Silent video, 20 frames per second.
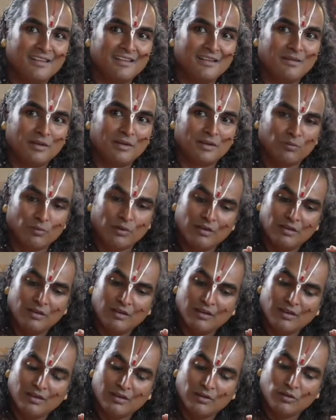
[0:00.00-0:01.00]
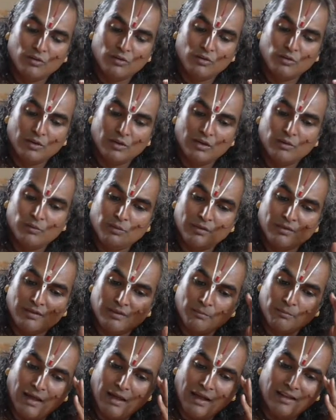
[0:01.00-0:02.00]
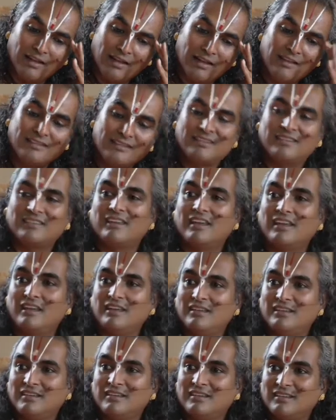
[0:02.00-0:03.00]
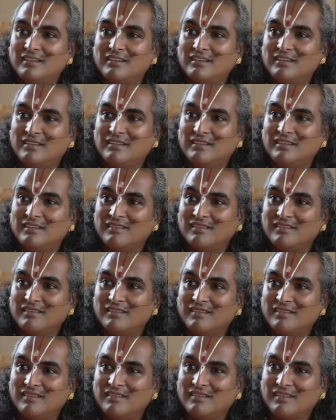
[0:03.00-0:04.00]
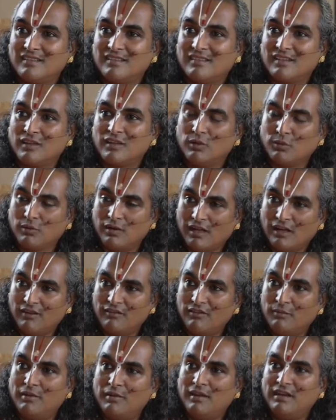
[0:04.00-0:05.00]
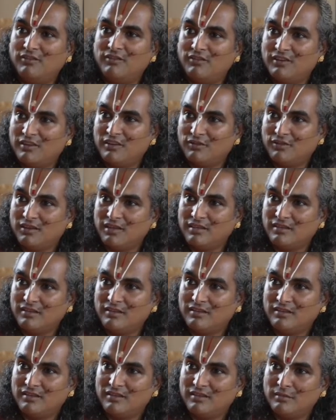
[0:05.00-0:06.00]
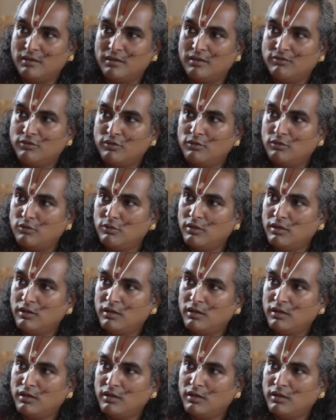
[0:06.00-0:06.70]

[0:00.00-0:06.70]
But when you do it with a mindless state, you will have the benefit of it. But if you're doing